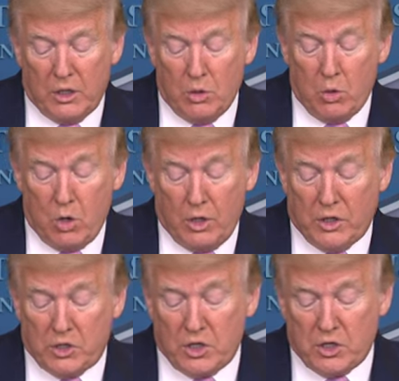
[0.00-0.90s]
And New
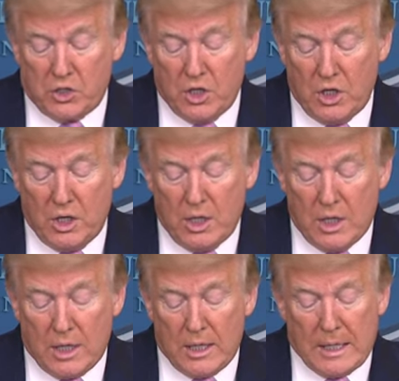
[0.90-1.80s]
Orleans is
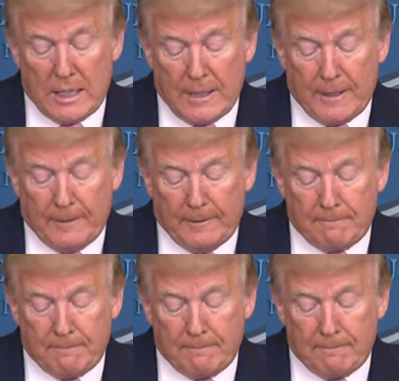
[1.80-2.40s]
uh, a